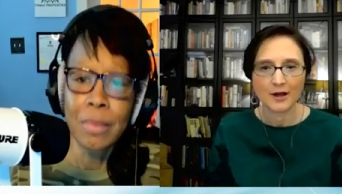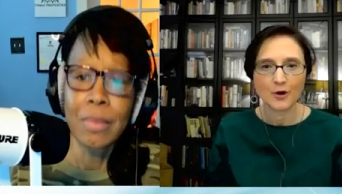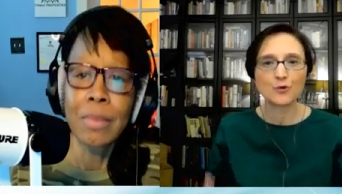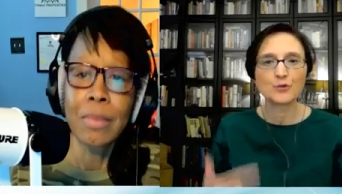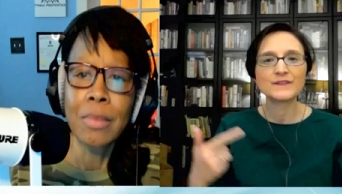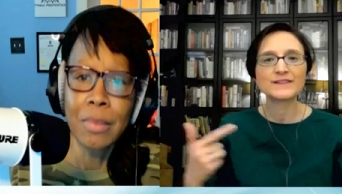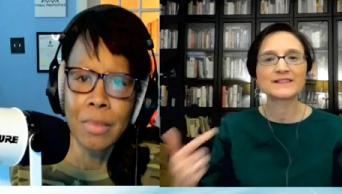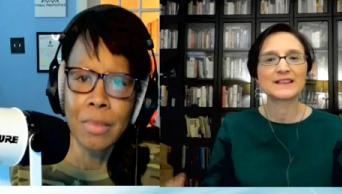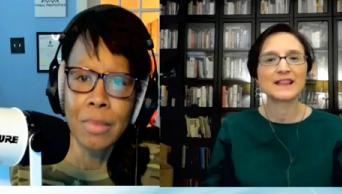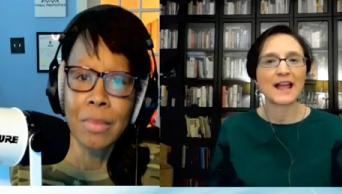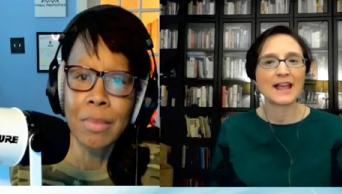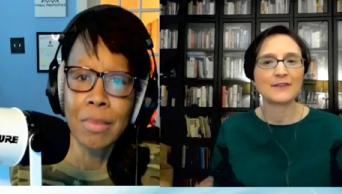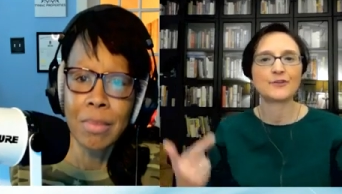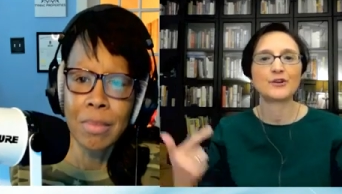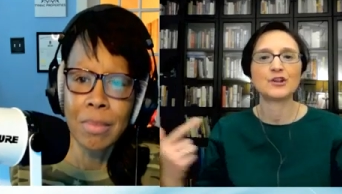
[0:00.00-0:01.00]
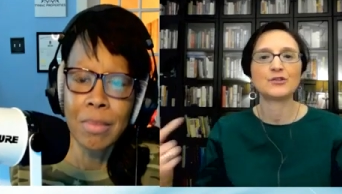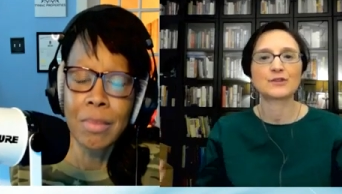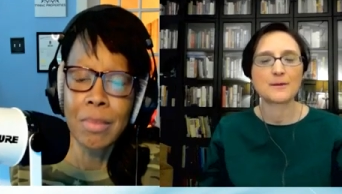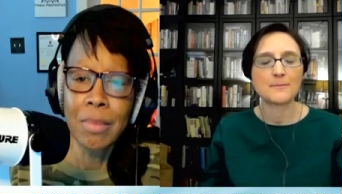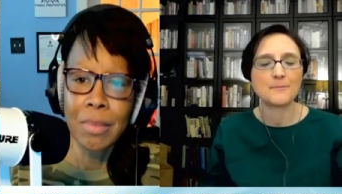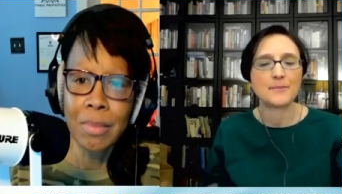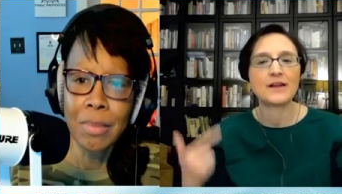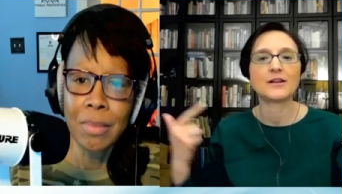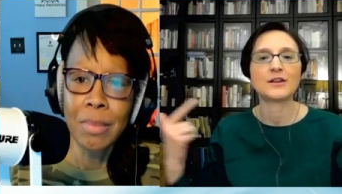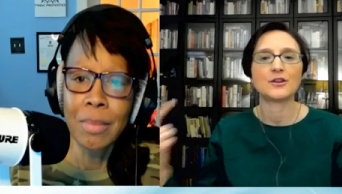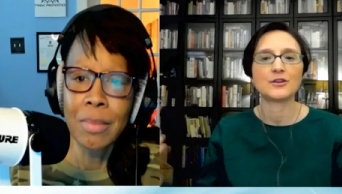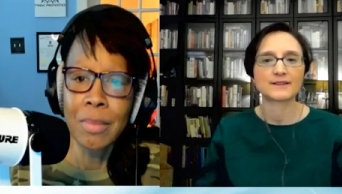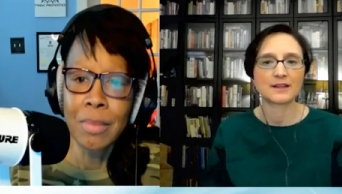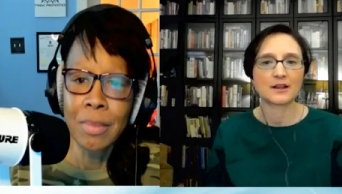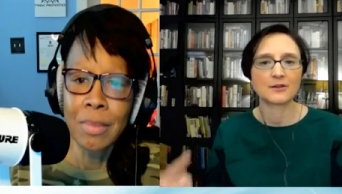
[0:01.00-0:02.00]
Speaker 1: Whose life are you comparing
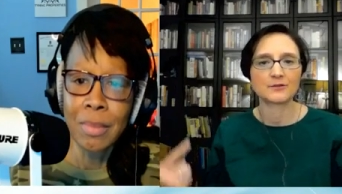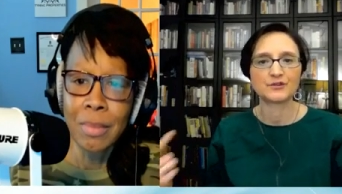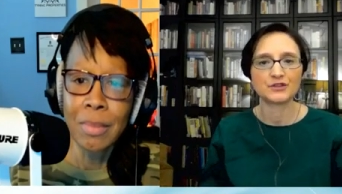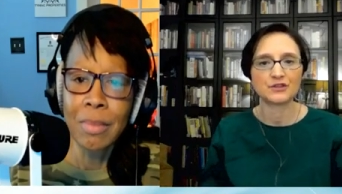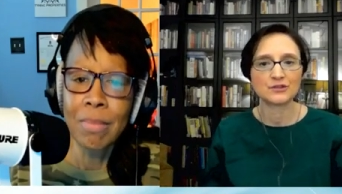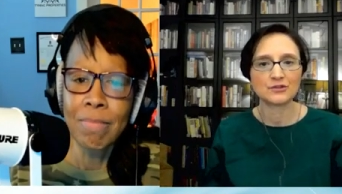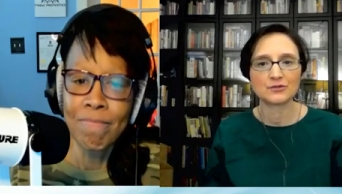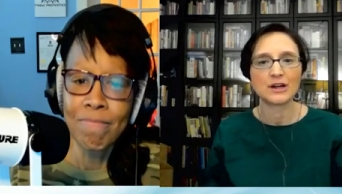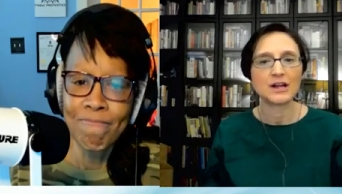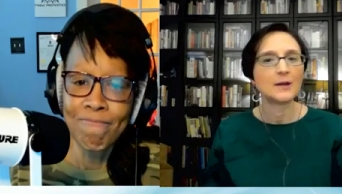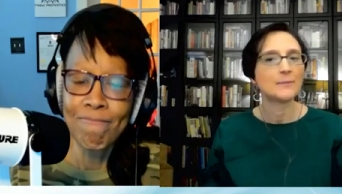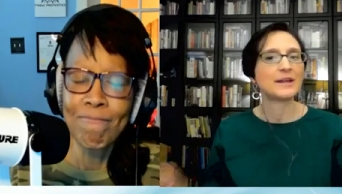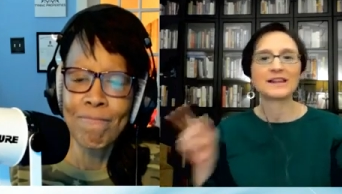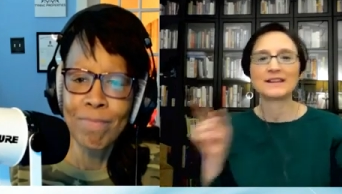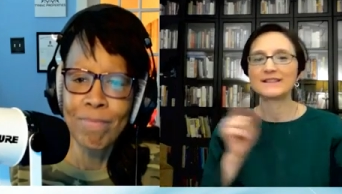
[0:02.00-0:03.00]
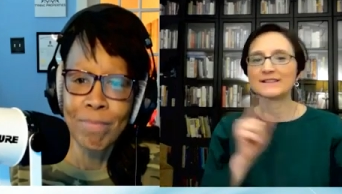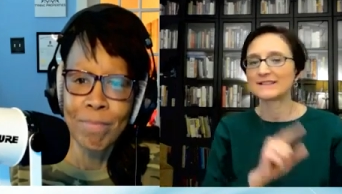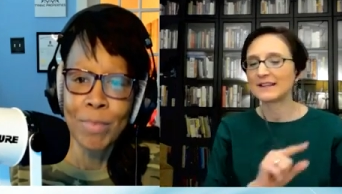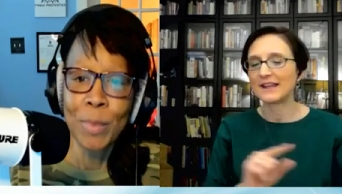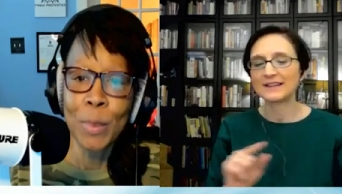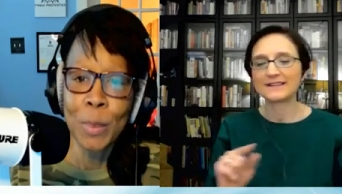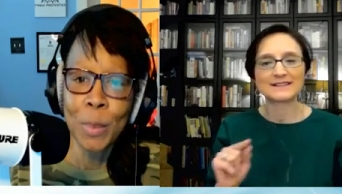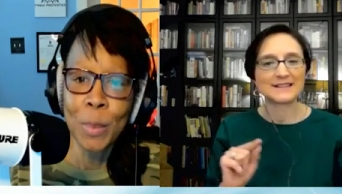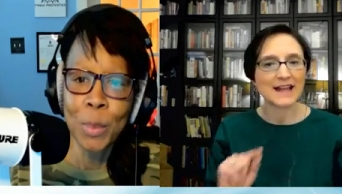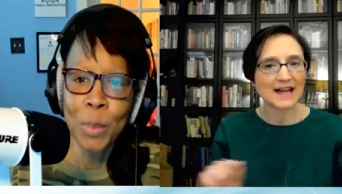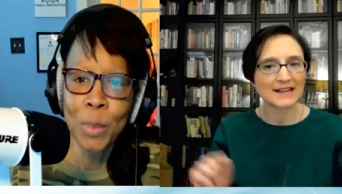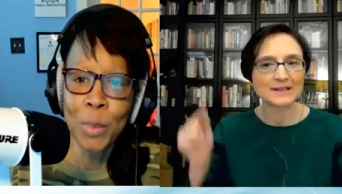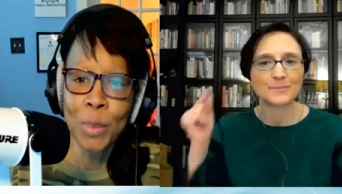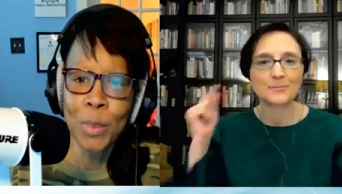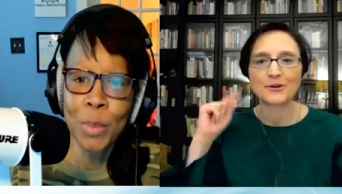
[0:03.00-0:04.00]
yourself to? Because it's
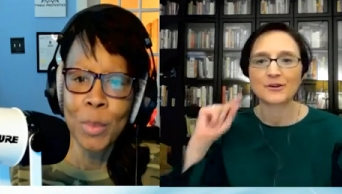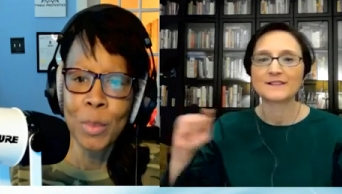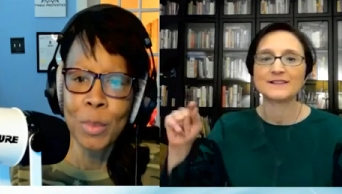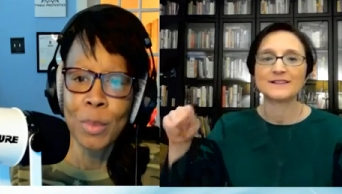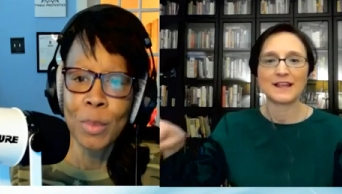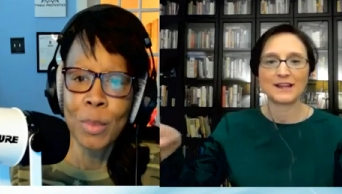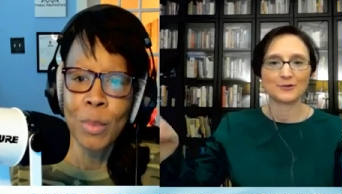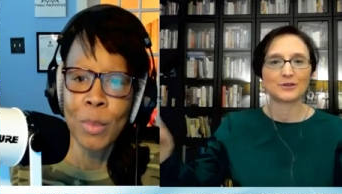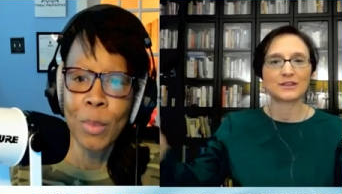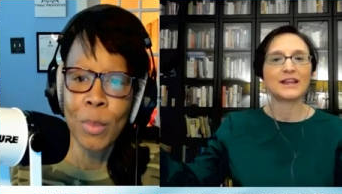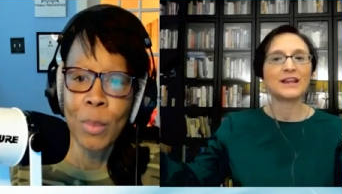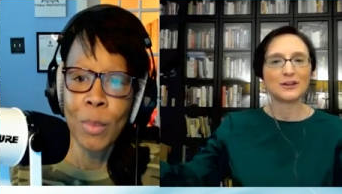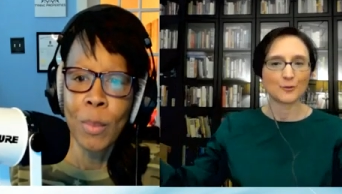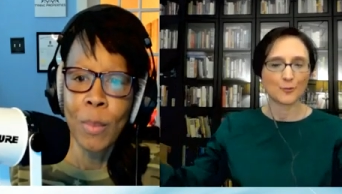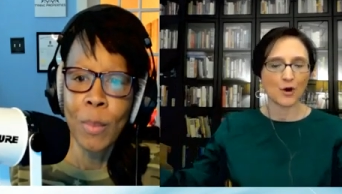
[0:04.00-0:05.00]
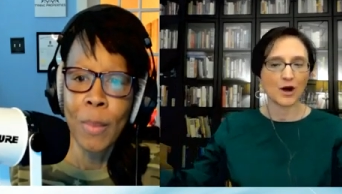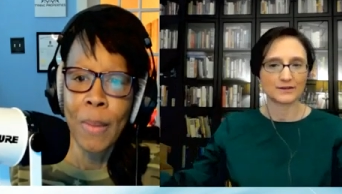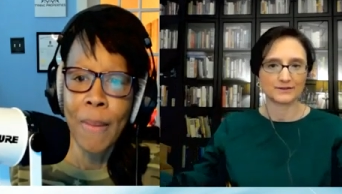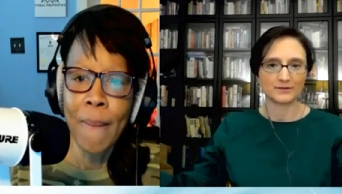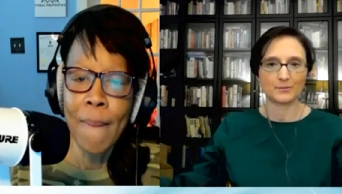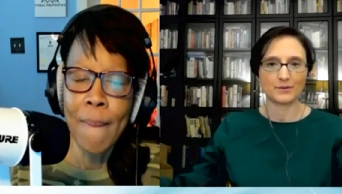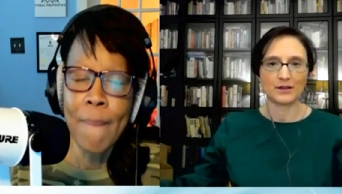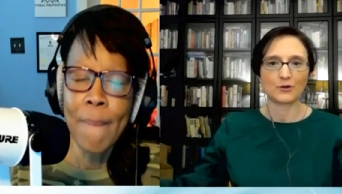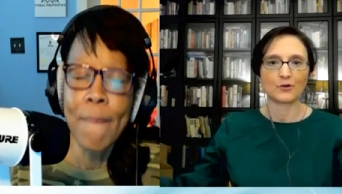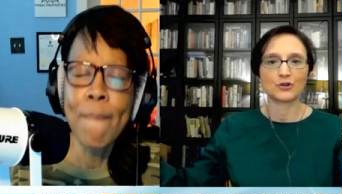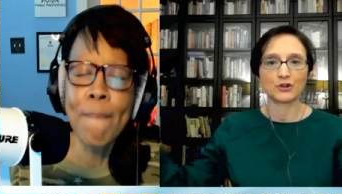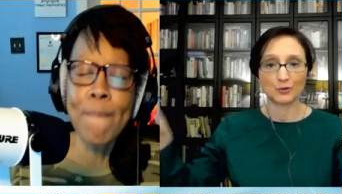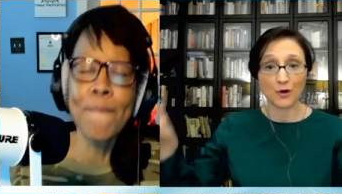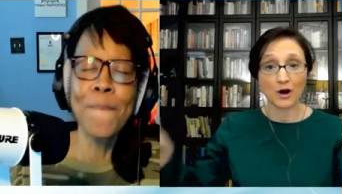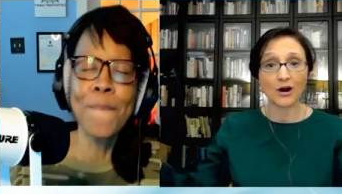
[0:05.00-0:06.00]
not the person that you think you want to be or
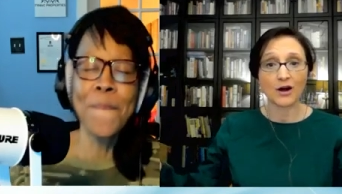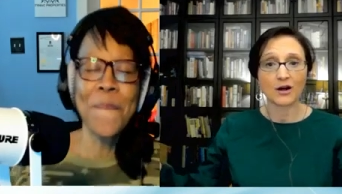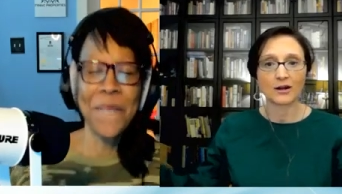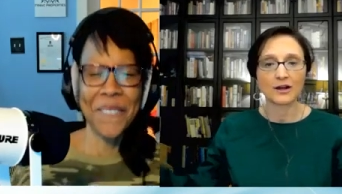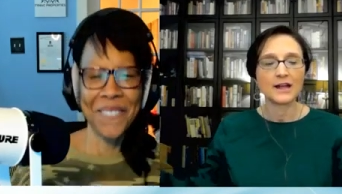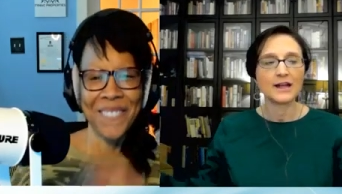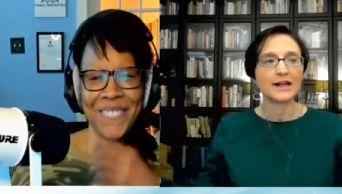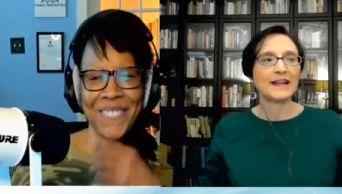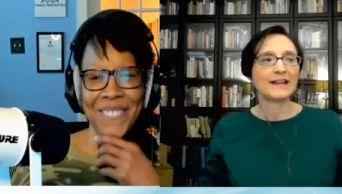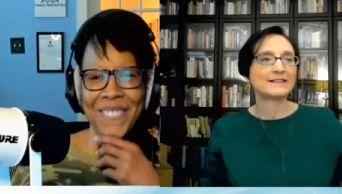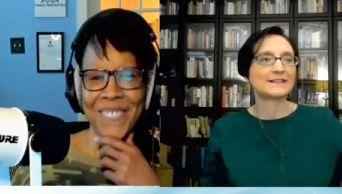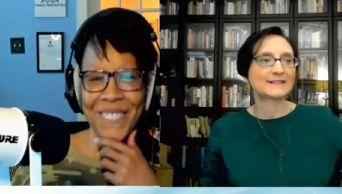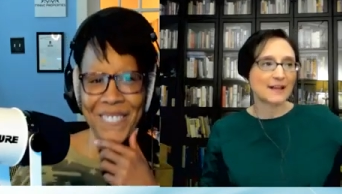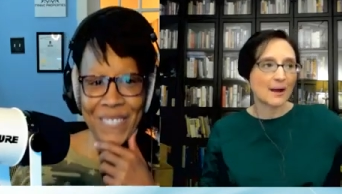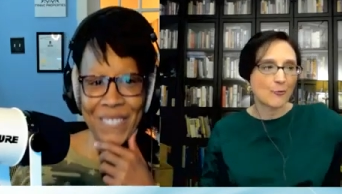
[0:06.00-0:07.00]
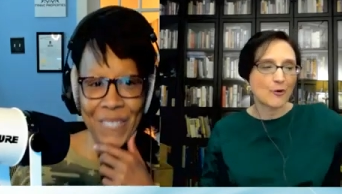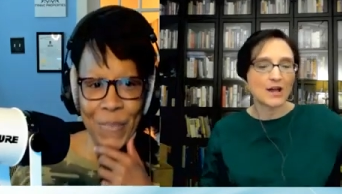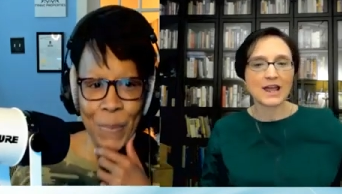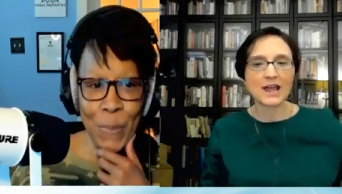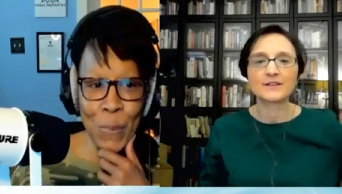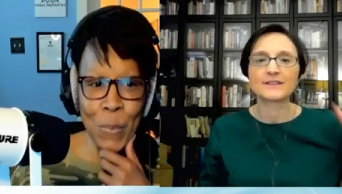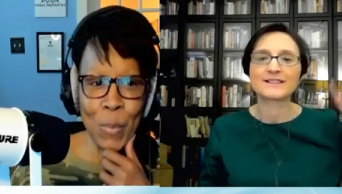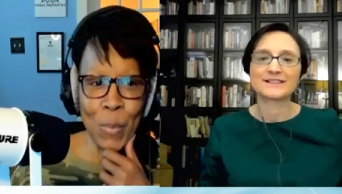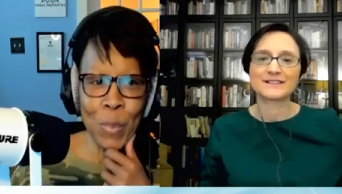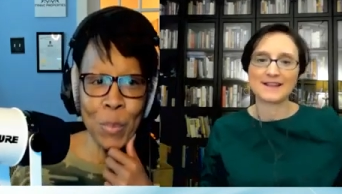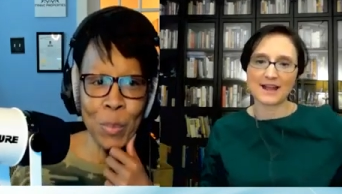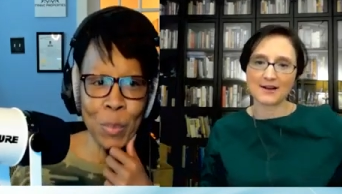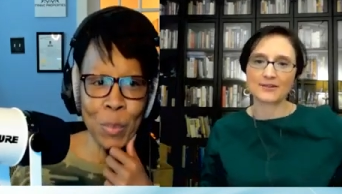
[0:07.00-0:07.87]
you are. It's someone else's